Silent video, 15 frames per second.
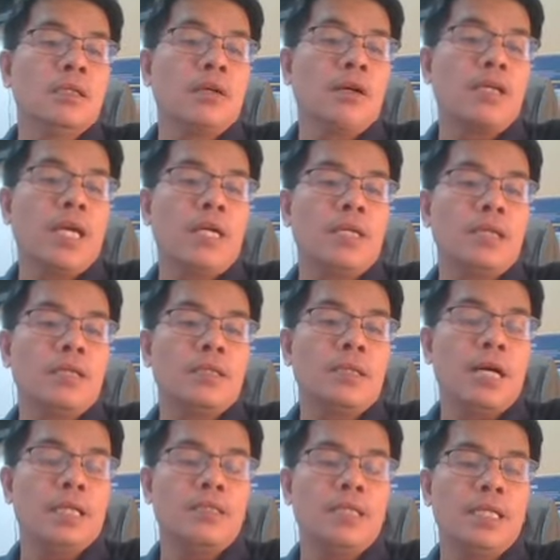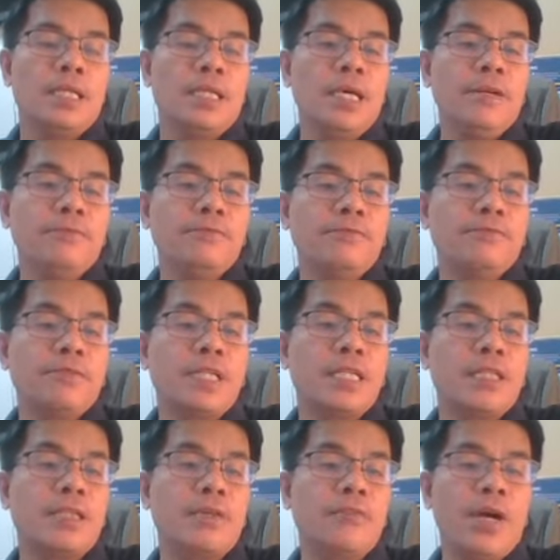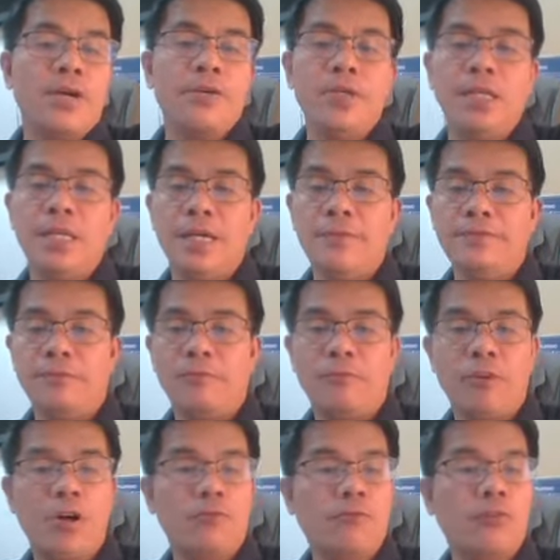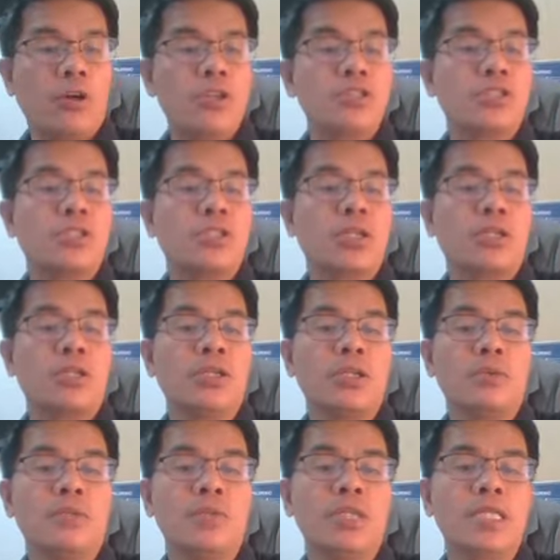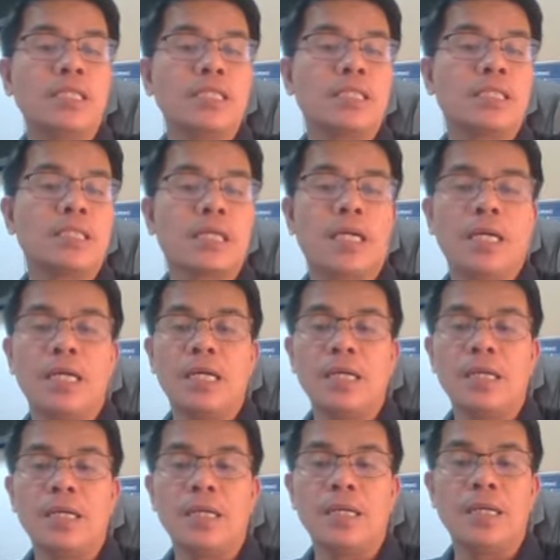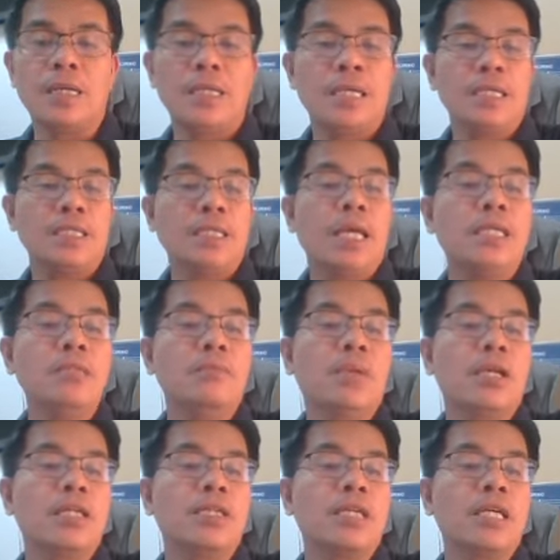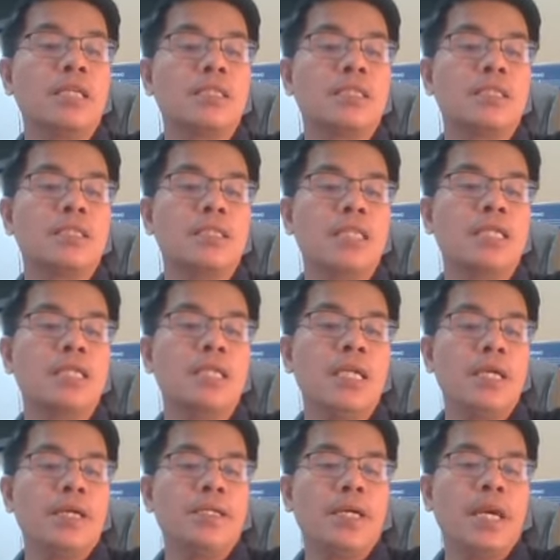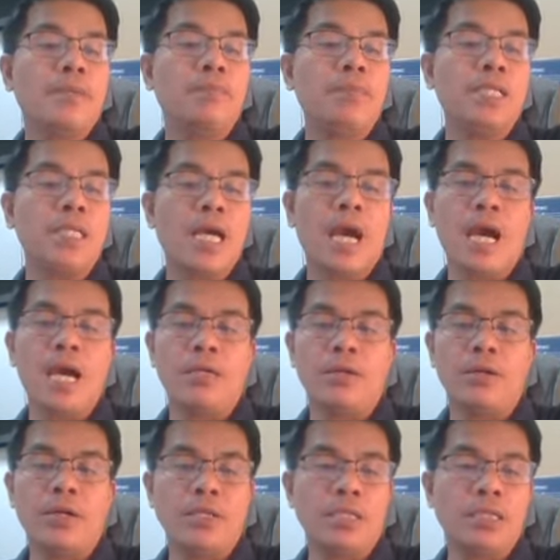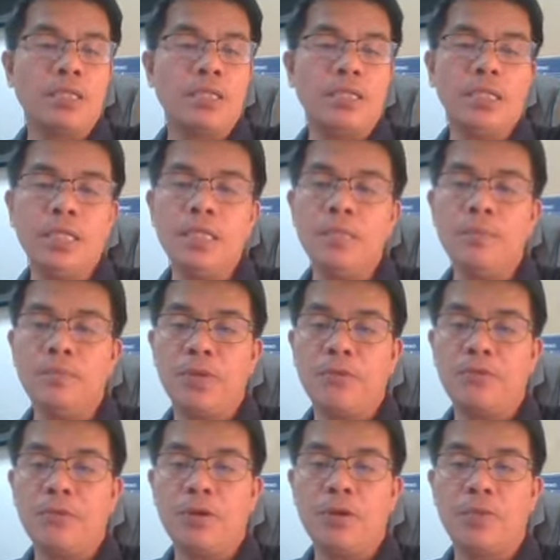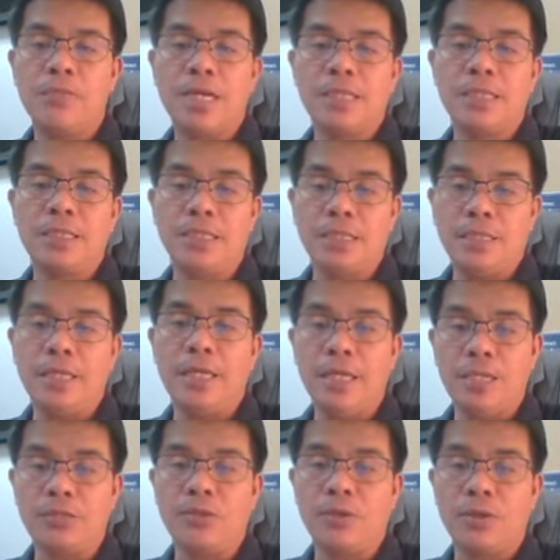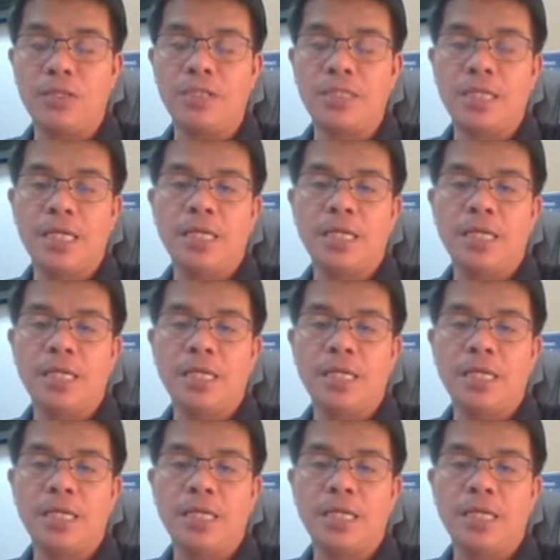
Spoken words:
Okay, at the very left portion of this table, you can see KPI or key performance indicators.